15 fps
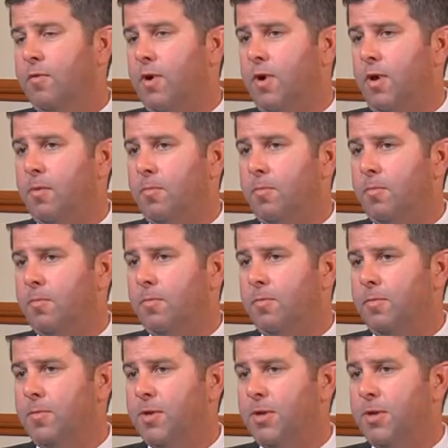from
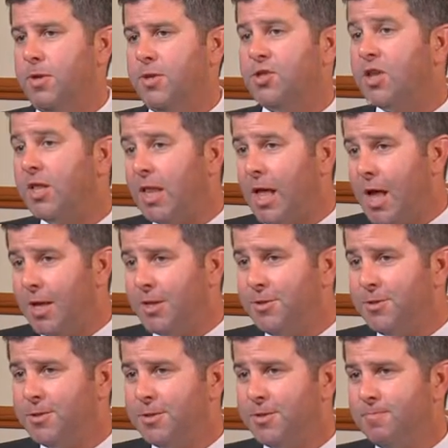the
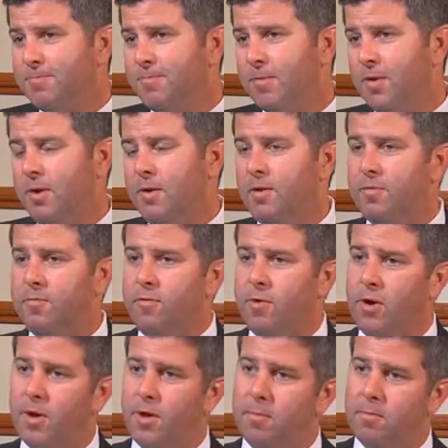salons,
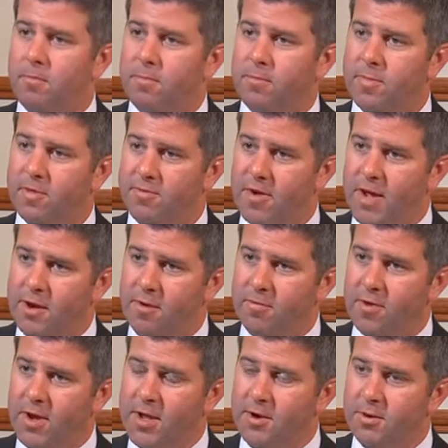from the
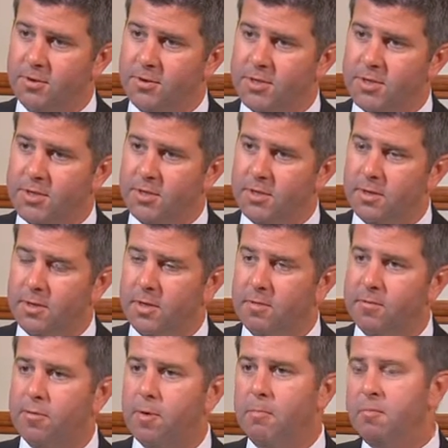firefighters,
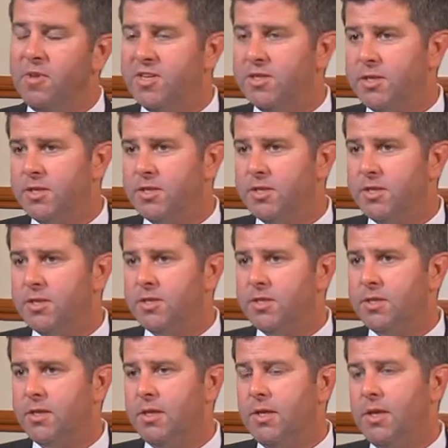from
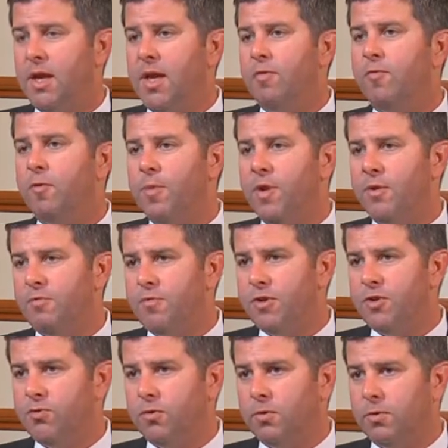businesses, and from
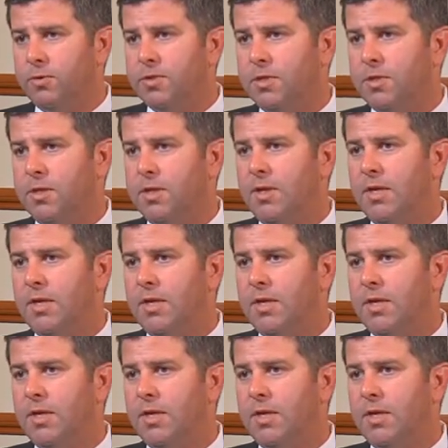individuals.